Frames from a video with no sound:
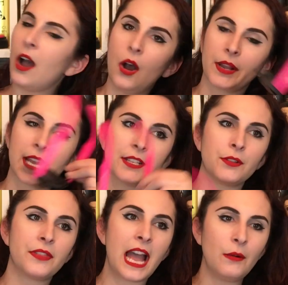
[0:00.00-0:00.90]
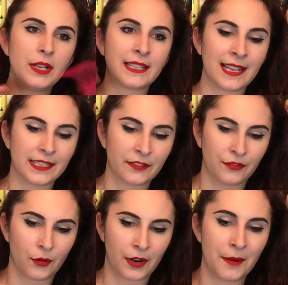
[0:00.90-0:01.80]
Okay, so that was it
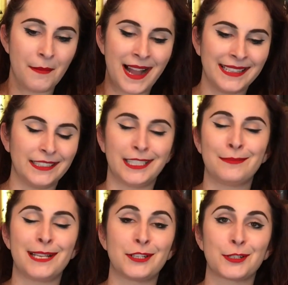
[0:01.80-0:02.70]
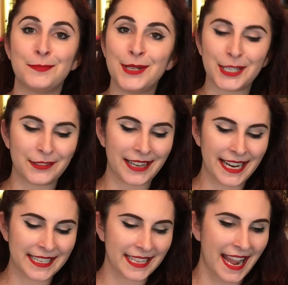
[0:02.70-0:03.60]
for my Guilty Pleasures book
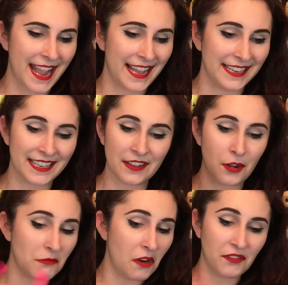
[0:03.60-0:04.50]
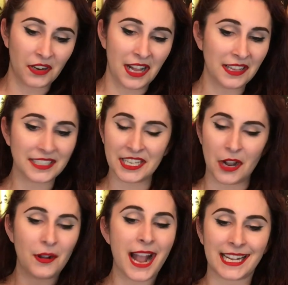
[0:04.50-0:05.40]
crate, and overall, you
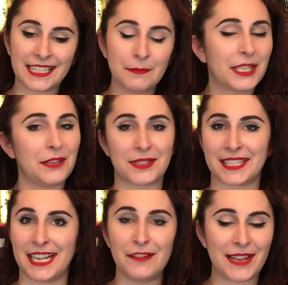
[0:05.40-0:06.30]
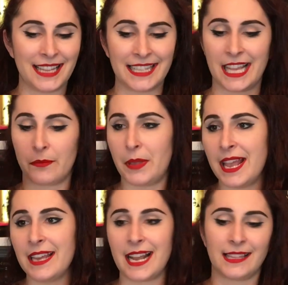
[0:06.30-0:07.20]
know, I got some cute stuff. I like that
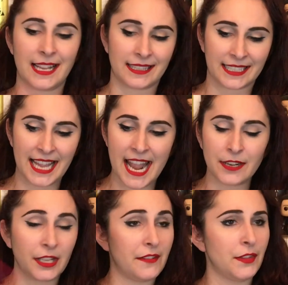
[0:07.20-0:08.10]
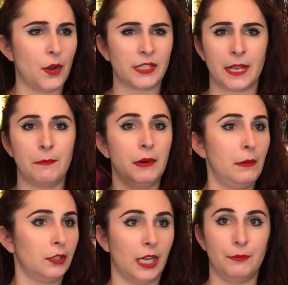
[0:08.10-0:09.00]
pin, I like the candle, even though it's like
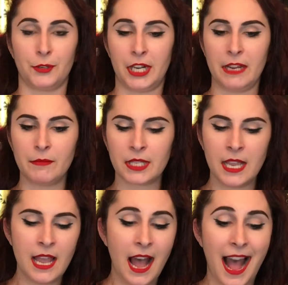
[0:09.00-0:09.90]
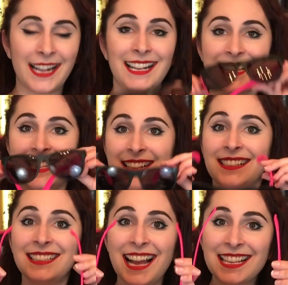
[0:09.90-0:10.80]
bubblegum dreams. I got
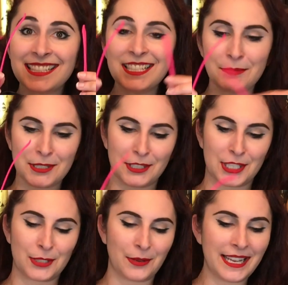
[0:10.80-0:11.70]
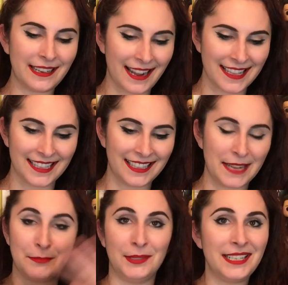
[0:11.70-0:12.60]
sunglasses, which are sweet, and then
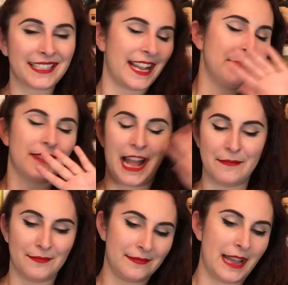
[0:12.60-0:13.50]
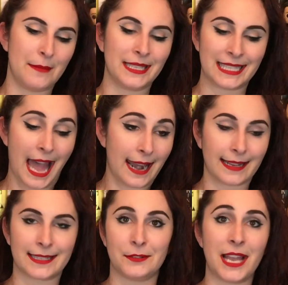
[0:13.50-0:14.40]
like books, I'm, I'm, I'm
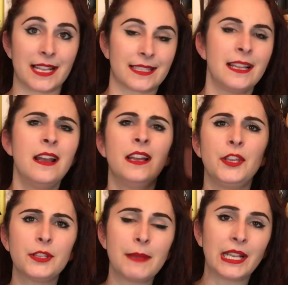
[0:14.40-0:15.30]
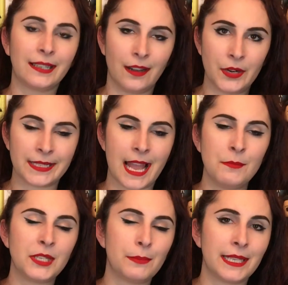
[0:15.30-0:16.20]
ecstatic. So yes, use my code, it's
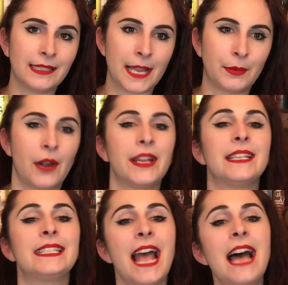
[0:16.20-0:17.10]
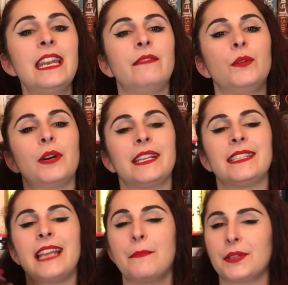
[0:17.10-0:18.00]
M G P Librarian ten if you wanna
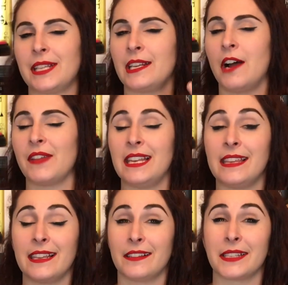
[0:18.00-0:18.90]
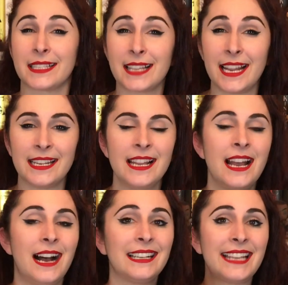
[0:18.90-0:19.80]
get ten percent off anything on the site.
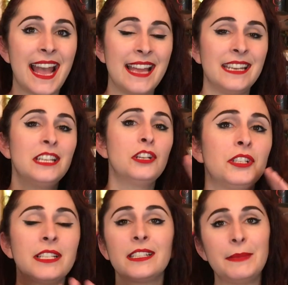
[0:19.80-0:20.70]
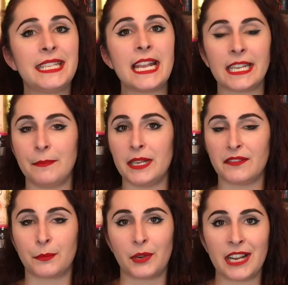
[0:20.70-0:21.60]
Again, she's gonna be taking a bit
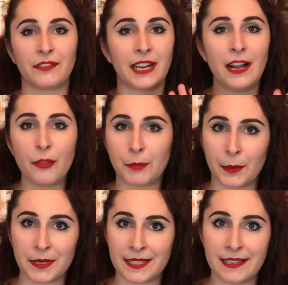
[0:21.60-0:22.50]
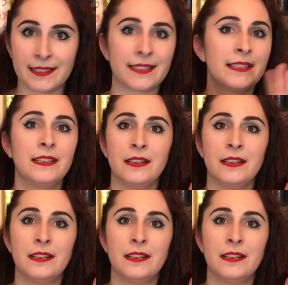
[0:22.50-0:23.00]
of a break for health purposes.